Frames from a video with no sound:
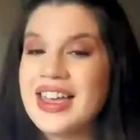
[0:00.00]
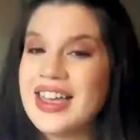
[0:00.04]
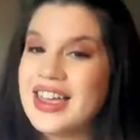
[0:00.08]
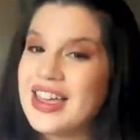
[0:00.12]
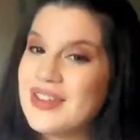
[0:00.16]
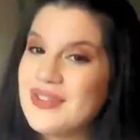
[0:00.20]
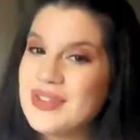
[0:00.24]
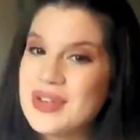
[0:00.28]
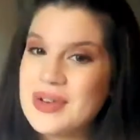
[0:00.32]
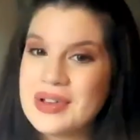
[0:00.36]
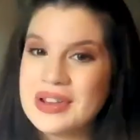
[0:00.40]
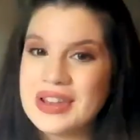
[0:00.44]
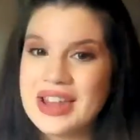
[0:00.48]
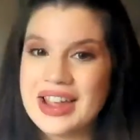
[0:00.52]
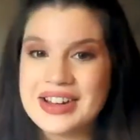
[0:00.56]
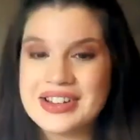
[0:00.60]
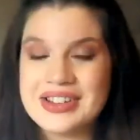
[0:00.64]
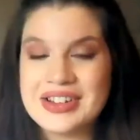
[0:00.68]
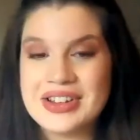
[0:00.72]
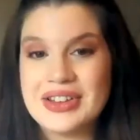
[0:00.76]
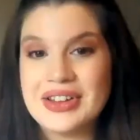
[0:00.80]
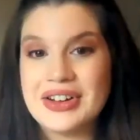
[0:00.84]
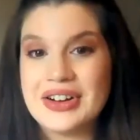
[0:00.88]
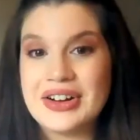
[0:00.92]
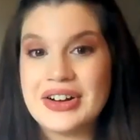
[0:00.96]
If you would like
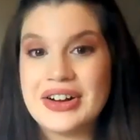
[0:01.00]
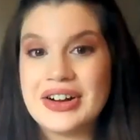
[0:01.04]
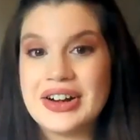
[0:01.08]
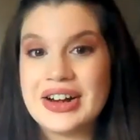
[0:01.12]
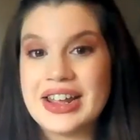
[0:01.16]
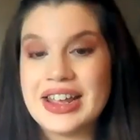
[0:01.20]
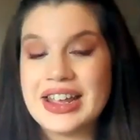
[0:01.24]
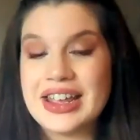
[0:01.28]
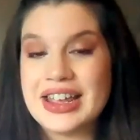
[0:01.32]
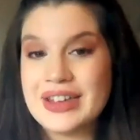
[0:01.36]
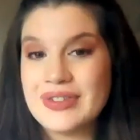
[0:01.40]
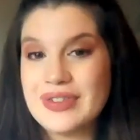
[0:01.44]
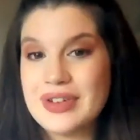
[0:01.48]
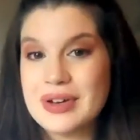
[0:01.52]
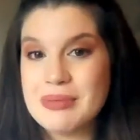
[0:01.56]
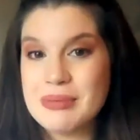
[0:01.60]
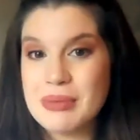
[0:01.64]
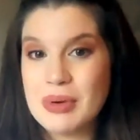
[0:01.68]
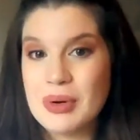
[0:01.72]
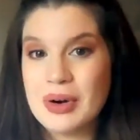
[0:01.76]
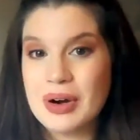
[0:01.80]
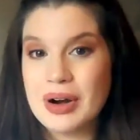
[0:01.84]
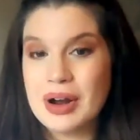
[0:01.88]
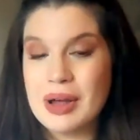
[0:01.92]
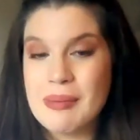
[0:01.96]
to learn even
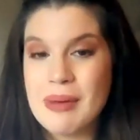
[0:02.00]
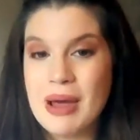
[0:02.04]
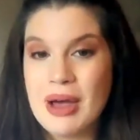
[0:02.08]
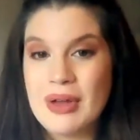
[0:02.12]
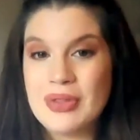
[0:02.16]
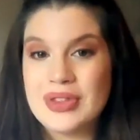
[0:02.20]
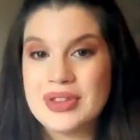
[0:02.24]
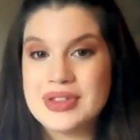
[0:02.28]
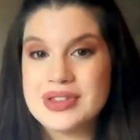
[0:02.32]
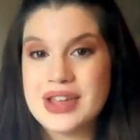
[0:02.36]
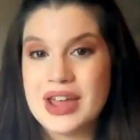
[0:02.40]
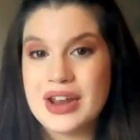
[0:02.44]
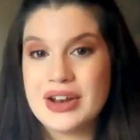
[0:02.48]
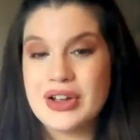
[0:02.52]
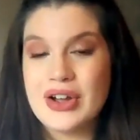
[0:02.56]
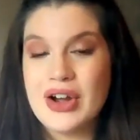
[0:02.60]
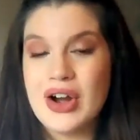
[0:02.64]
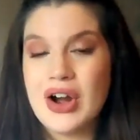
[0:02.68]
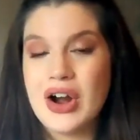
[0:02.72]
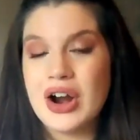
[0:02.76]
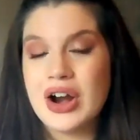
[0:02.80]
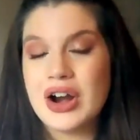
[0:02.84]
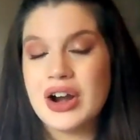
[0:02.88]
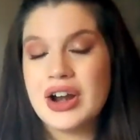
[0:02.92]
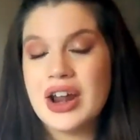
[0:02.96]
more about the Sun
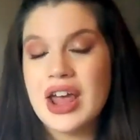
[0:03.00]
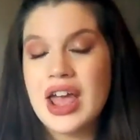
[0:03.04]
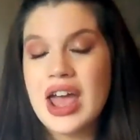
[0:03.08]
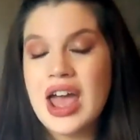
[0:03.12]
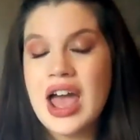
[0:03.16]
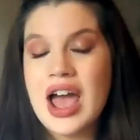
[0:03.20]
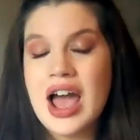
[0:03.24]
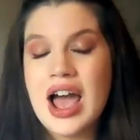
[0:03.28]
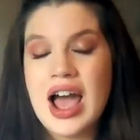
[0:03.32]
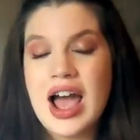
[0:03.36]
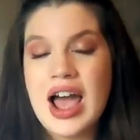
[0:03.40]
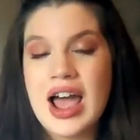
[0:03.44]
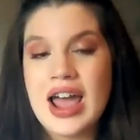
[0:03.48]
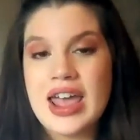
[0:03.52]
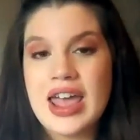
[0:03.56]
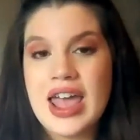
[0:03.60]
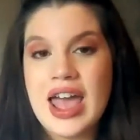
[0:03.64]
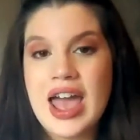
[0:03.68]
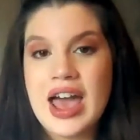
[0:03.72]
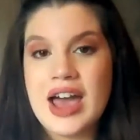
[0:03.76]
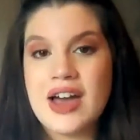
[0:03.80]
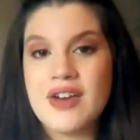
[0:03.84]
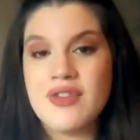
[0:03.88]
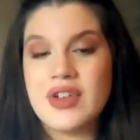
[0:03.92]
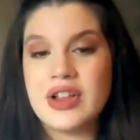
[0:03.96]
Card, I
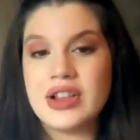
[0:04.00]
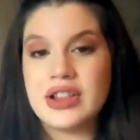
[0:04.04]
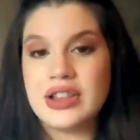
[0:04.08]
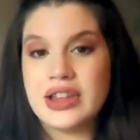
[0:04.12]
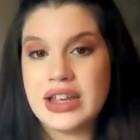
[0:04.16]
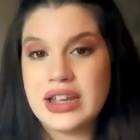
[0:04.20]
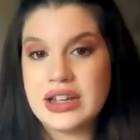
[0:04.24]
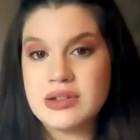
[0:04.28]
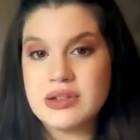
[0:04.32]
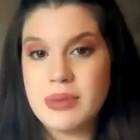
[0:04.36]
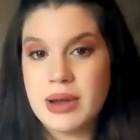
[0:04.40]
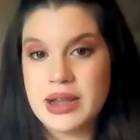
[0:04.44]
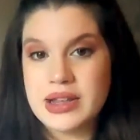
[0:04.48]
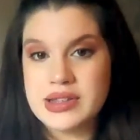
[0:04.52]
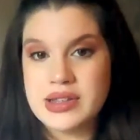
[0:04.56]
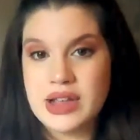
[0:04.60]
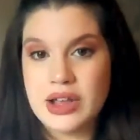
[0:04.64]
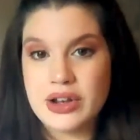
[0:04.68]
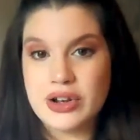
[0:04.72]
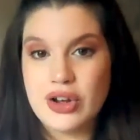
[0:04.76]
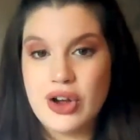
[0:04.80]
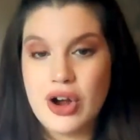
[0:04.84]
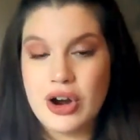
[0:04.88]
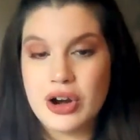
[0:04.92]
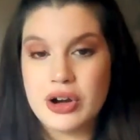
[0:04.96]
have linked my
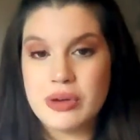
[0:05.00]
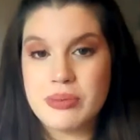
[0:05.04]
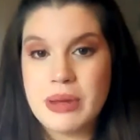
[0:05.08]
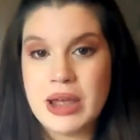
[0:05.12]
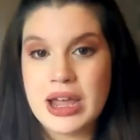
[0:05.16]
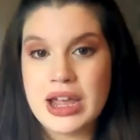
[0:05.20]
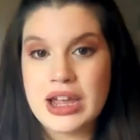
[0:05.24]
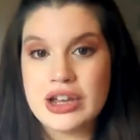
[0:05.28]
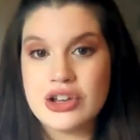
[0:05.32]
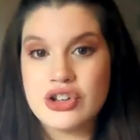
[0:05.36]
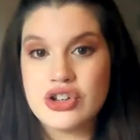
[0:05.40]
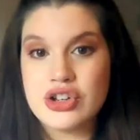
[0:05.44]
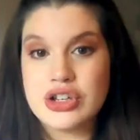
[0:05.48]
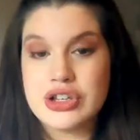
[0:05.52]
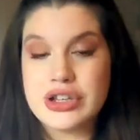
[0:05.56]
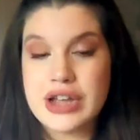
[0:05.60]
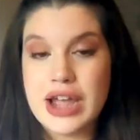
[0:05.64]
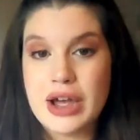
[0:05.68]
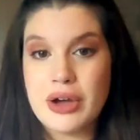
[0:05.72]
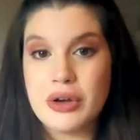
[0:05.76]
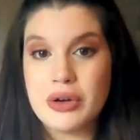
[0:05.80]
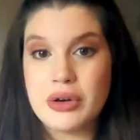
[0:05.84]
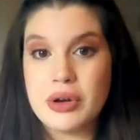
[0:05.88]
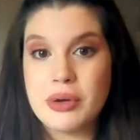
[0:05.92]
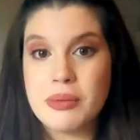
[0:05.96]
Sun Card page
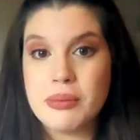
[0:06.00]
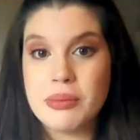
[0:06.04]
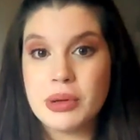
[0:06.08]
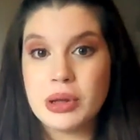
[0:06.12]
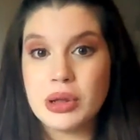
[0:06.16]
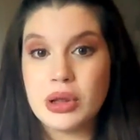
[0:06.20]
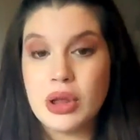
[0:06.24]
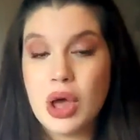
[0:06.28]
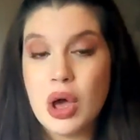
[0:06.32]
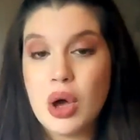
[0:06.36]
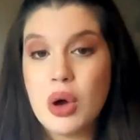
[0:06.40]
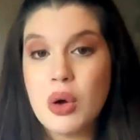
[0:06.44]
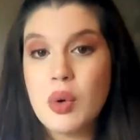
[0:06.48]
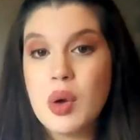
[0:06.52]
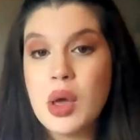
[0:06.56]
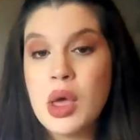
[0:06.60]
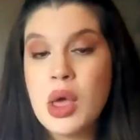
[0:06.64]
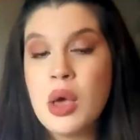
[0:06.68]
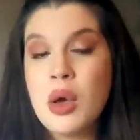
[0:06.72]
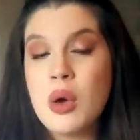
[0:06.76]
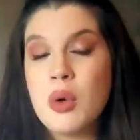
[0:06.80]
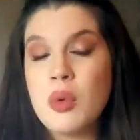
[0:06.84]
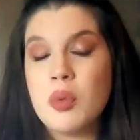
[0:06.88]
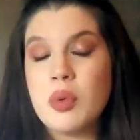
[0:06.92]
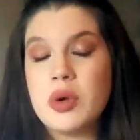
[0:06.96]
down below,
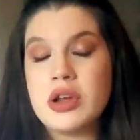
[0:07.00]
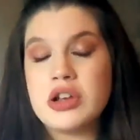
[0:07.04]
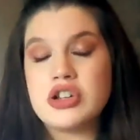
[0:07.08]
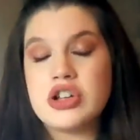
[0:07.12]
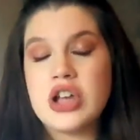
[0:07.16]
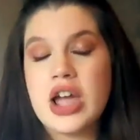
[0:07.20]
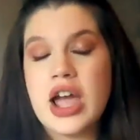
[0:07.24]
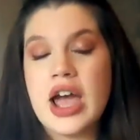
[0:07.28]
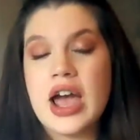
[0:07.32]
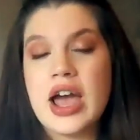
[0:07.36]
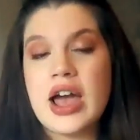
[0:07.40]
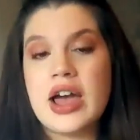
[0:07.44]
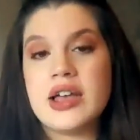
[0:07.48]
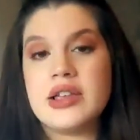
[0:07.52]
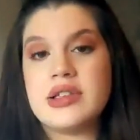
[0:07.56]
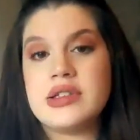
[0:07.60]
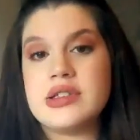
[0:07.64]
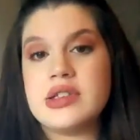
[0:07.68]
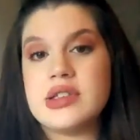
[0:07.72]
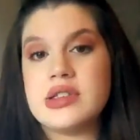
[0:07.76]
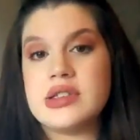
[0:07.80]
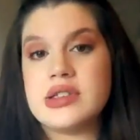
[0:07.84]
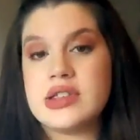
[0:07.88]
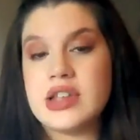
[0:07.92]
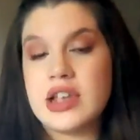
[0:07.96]
which
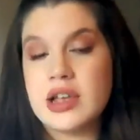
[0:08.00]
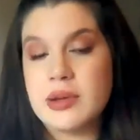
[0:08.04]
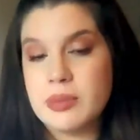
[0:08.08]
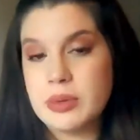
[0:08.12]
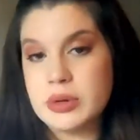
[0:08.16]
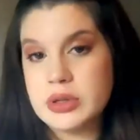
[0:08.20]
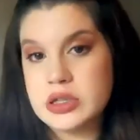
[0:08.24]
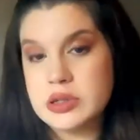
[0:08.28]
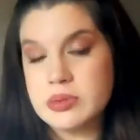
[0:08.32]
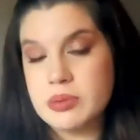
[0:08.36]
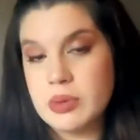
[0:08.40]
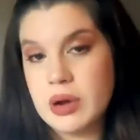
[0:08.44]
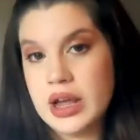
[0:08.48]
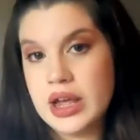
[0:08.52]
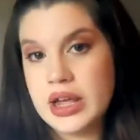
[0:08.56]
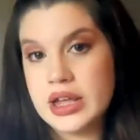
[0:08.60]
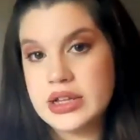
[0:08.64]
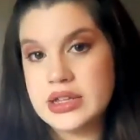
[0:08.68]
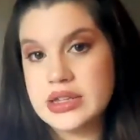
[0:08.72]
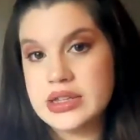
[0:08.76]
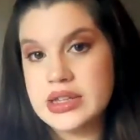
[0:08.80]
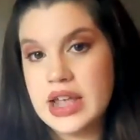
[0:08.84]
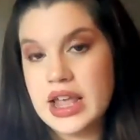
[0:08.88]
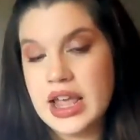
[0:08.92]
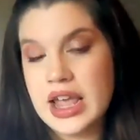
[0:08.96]
has sample
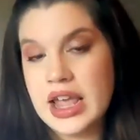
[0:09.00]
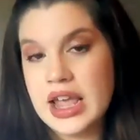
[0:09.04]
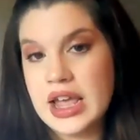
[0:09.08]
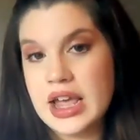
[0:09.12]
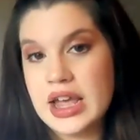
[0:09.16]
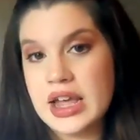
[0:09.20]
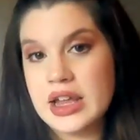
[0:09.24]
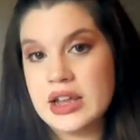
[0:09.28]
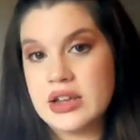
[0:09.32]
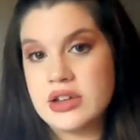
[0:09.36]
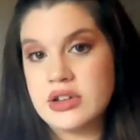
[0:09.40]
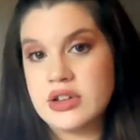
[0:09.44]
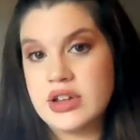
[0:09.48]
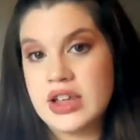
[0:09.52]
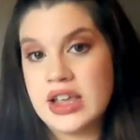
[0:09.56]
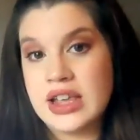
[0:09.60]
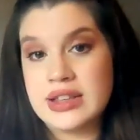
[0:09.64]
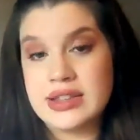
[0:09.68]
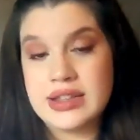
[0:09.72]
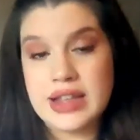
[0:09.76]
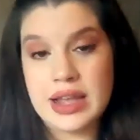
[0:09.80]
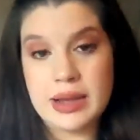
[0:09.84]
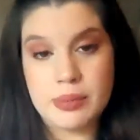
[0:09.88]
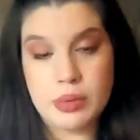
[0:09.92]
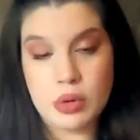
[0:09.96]
spreads and
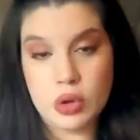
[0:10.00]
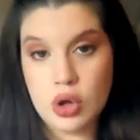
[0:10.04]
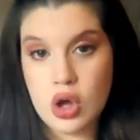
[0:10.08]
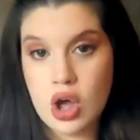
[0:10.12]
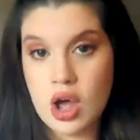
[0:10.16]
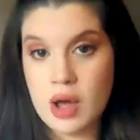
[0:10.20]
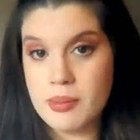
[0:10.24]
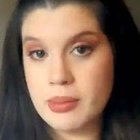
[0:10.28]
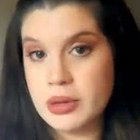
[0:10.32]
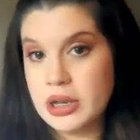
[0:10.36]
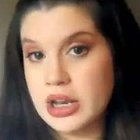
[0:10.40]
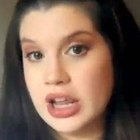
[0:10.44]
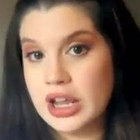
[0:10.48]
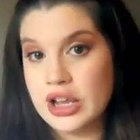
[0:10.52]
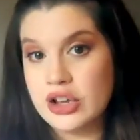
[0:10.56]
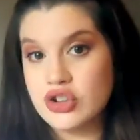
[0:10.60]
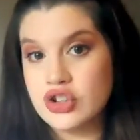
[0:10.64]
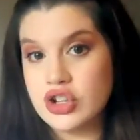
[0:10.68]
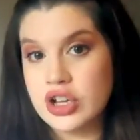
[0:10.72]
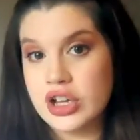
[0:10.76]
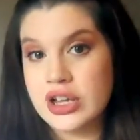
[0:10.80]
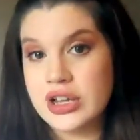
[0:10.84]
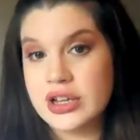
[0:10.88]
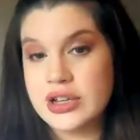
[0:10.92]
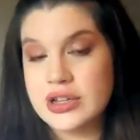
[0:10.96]
example
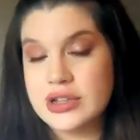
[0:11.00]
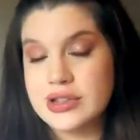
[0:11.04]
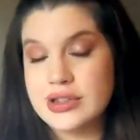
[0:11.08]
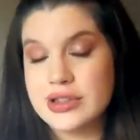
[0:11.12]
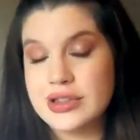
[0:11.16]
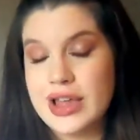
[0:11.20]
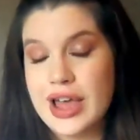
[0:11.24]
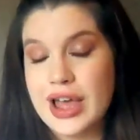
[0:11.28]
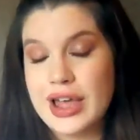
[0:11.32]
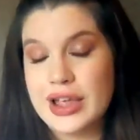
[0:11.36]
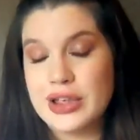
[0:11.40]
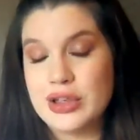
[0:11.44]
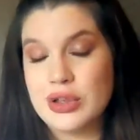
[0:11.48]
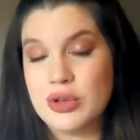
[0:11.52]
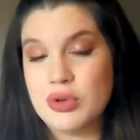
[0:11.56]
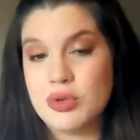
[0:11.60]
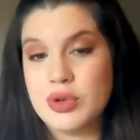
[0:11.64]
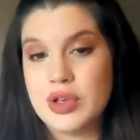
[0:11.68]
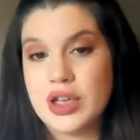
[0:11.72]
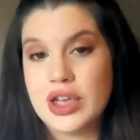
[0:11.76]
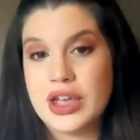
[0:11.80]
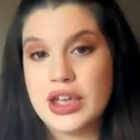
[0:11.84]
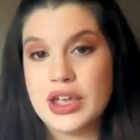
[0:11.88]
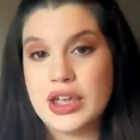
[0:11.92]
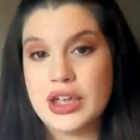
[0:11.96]
combinations that you
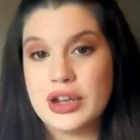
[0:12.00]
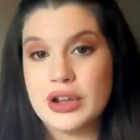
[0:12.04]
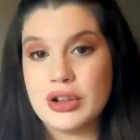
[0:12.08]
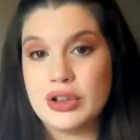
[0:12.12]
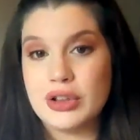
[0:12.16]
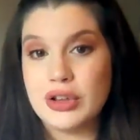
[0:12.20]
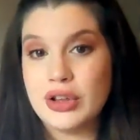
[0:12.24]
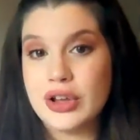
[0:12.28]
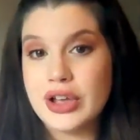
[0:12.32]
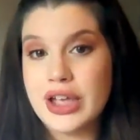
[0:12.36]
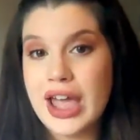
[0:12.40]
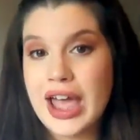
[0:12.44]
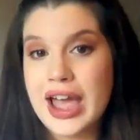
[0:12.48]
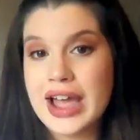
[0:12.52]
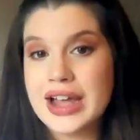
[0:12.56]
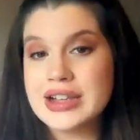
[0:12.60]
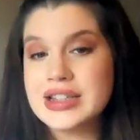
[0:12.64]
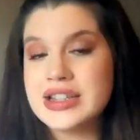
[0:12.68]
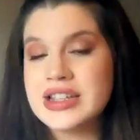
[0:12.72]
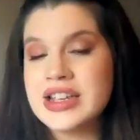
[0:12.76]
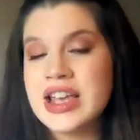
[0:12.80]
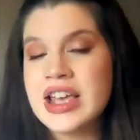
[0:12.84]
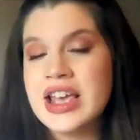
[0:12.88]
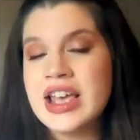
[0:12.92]
can look at.